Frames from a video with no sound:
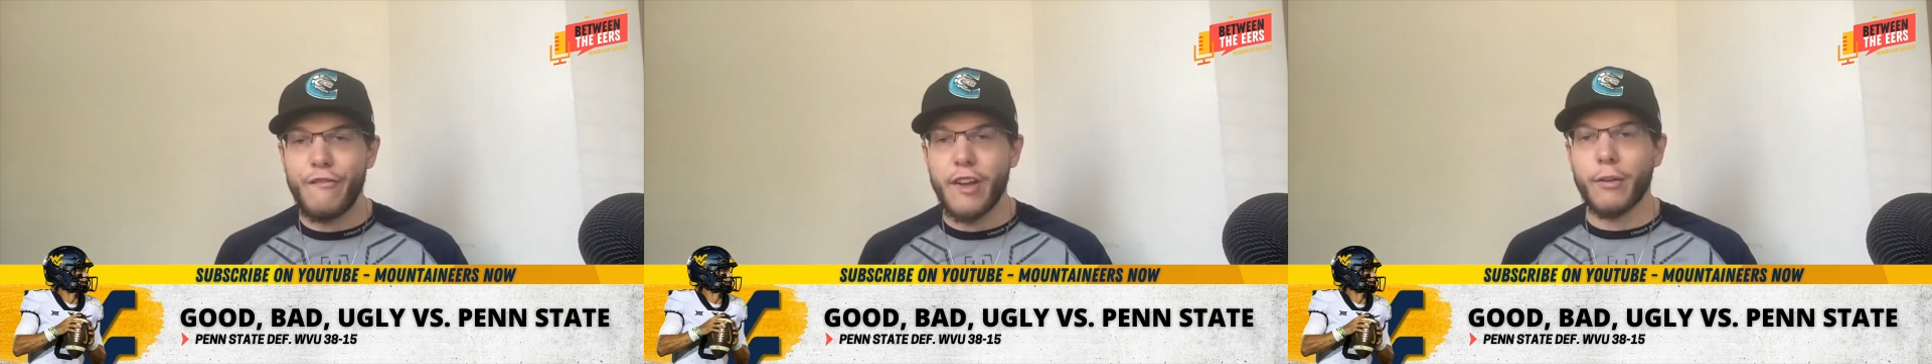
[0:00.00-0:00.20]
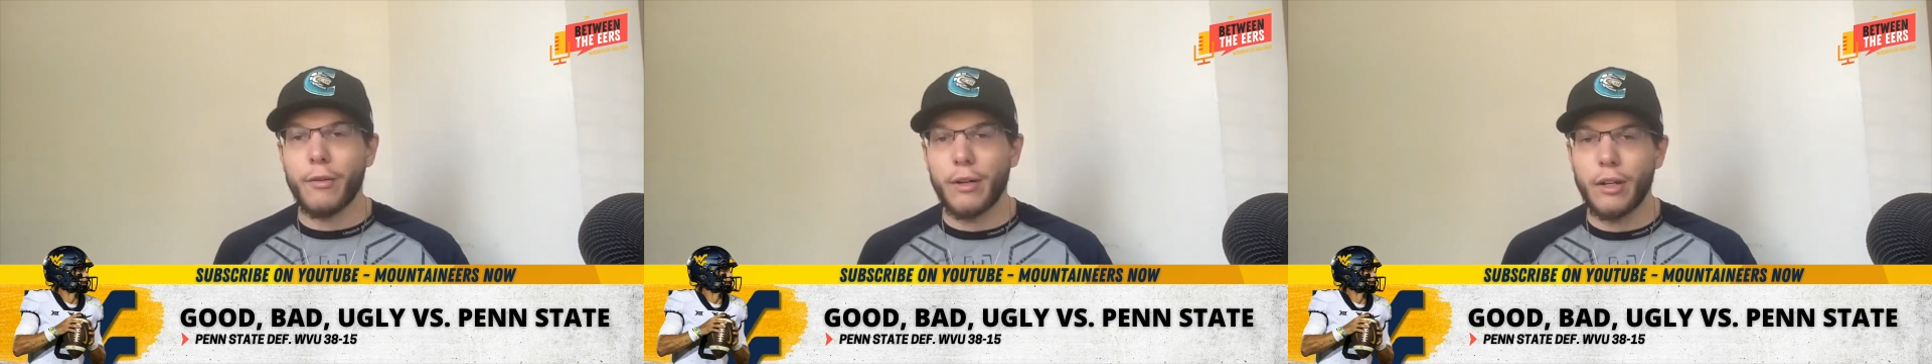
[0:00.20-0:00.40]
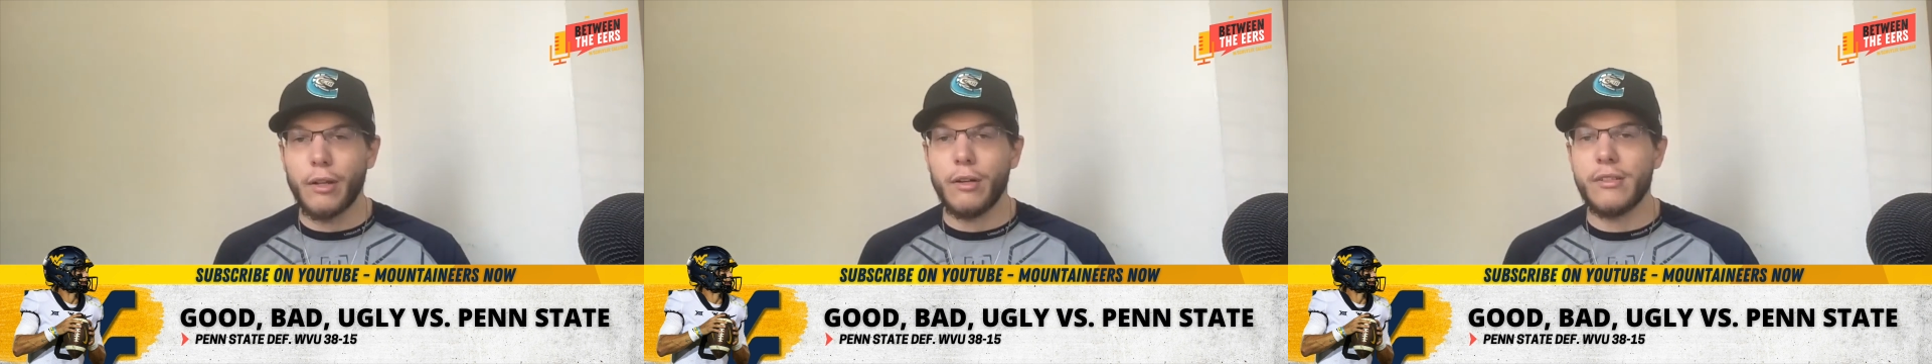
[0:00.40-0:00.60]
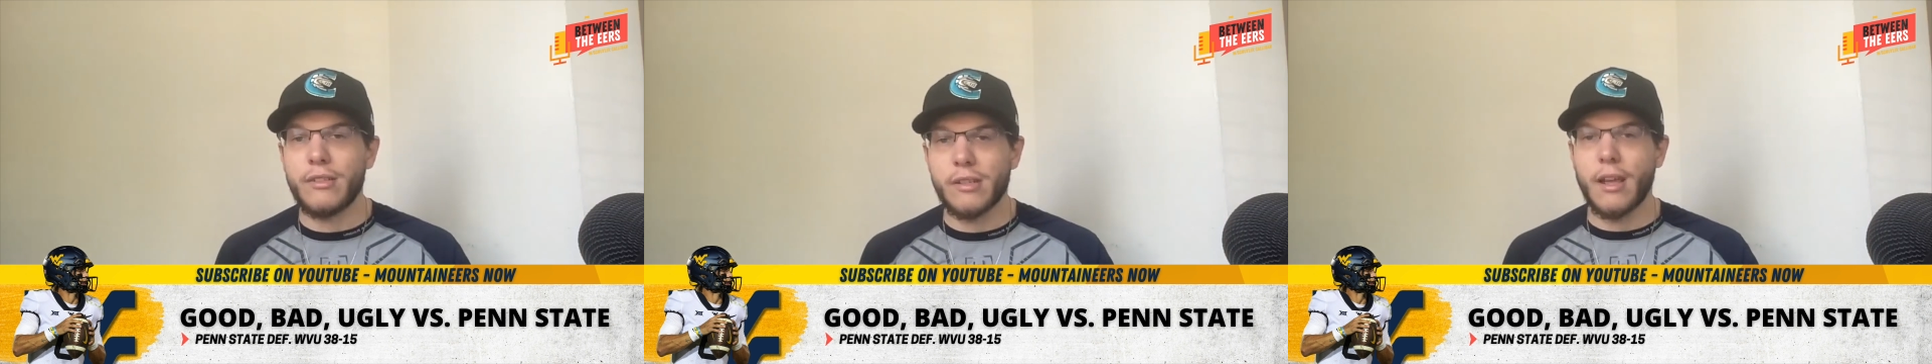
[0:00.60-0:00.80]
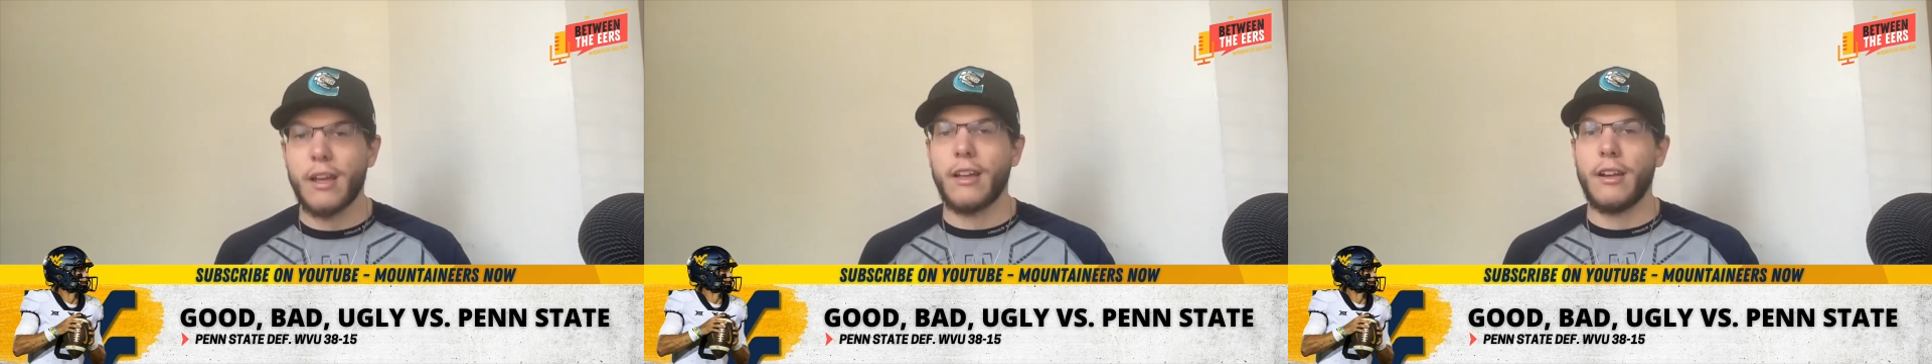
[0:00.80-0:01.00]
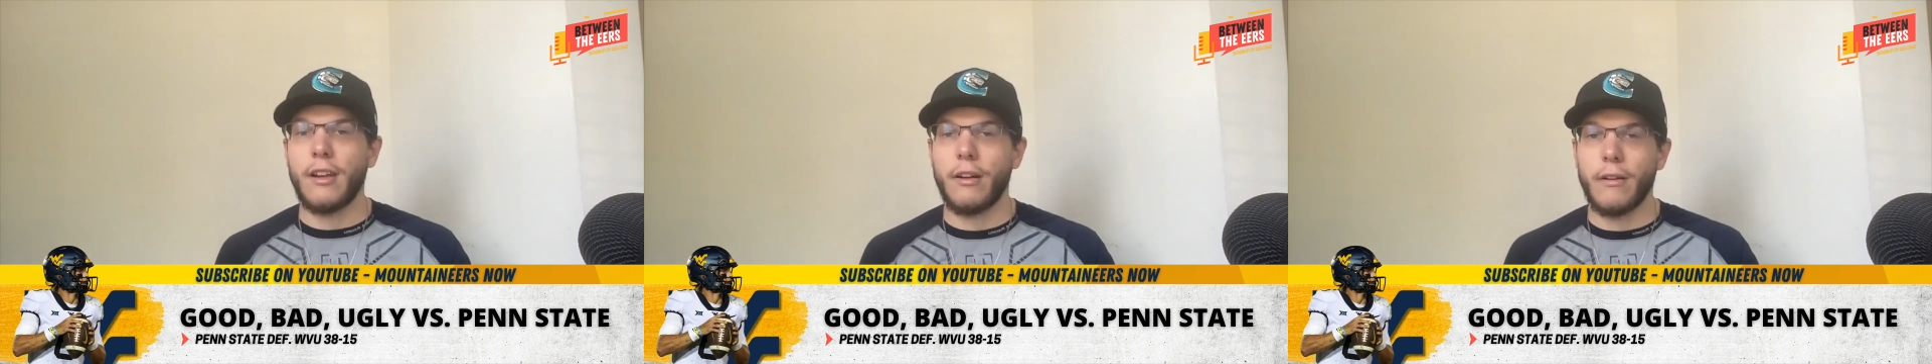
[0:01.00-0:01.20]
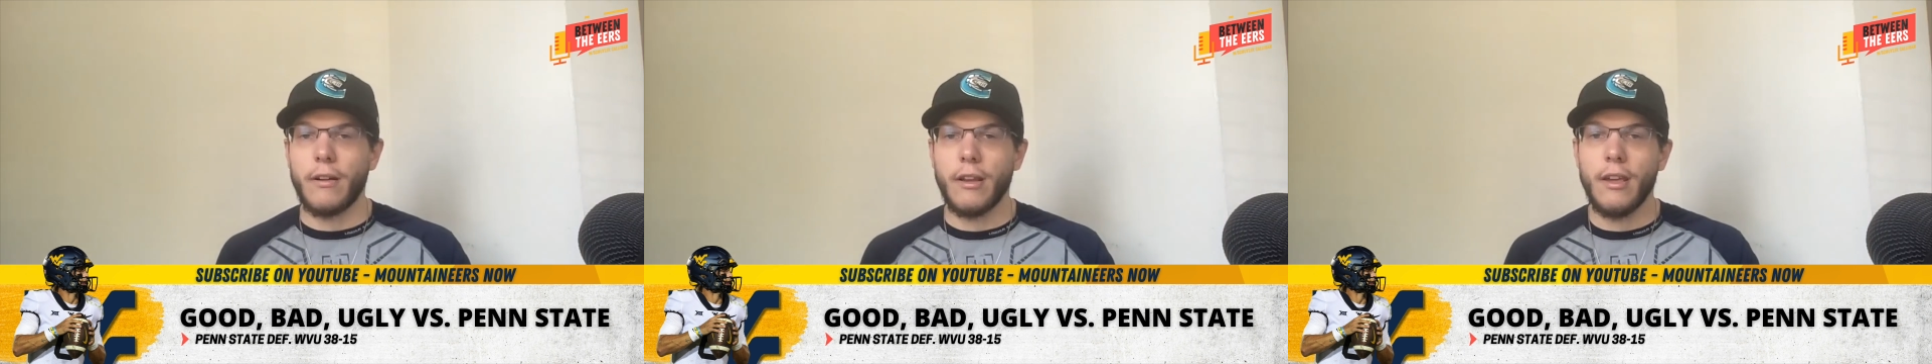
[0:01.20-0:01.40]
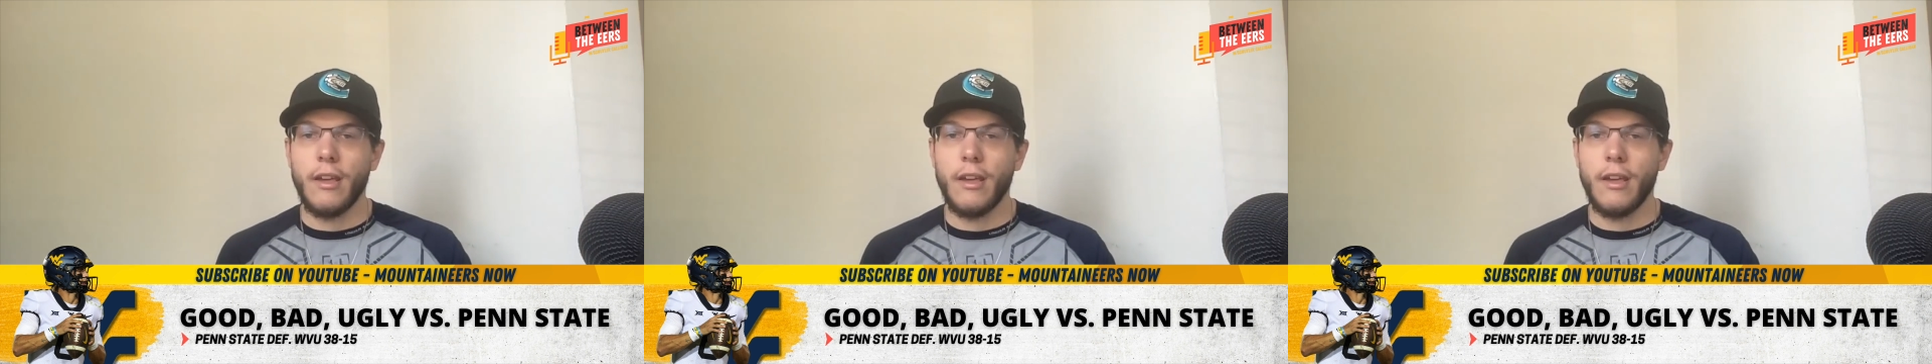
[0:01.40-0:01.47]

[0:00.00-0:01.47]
very good secondary.